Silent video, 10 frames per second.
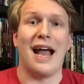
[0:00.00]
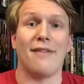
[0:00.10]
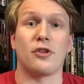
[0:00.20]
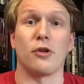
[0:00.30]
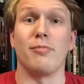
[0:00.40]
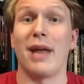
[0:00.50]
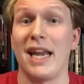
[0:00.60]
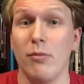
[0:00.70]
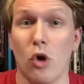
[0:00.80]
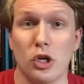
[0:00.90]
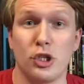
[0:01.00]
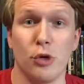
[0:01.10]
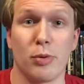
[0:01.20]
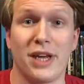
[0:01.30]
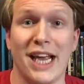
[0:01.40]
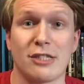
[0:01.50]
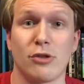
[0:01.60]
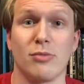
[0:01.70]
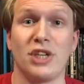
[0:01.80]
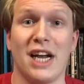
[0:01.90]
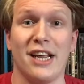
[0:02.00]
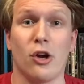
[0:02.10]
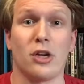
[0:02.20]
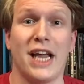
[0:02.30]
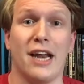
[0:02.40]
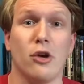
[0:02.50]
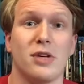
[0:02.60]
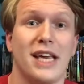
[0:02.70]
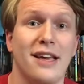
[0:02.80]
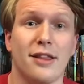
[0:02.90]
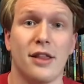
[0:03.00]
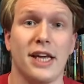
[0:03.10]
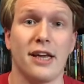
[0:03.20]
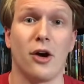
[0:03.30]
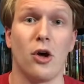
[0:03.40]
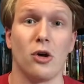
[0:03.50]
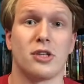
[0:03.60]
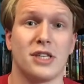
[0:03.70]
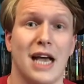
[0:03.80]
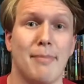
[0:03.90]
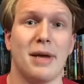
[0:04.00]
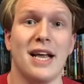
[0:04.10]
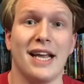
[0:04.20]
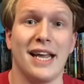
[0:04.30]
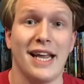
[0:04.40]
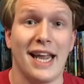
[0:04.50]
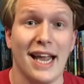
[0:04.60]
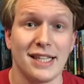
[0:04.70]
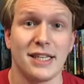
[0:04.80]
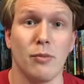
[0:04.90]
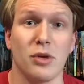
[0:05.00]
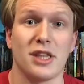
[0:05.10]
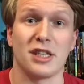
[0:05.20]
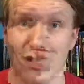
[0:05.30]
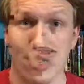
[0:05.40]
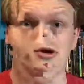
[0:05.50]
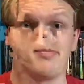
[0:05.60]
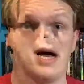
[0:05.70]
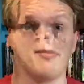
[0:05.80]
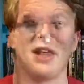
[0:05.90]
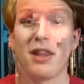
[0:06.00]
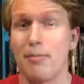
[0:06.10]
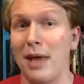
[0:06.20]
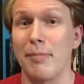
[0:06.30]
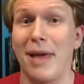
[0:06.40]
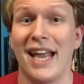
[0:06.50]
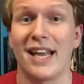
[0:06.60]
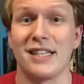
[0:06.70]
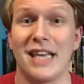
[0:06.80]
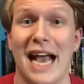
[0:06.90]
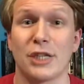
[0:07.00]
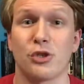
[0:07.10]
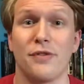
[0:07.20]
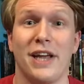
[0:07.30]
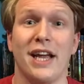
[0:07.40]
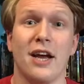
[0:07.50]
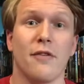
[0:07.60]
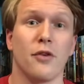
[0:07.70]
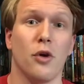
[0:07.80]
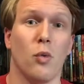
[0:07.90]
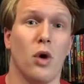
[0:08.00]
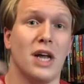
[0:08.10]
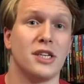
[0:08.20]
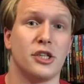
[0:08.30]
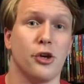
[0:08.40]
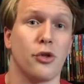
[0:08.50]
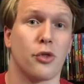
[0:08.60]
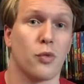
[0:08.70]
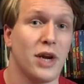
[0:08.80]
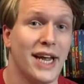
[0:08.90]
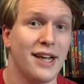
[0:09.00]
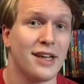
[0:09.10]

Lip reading: After many more super kicks from Johnny Gargano, Keith Lee hulks up. He hits him with the spirit bomb, then the Big Bang Catastrophe for the 1-2-3.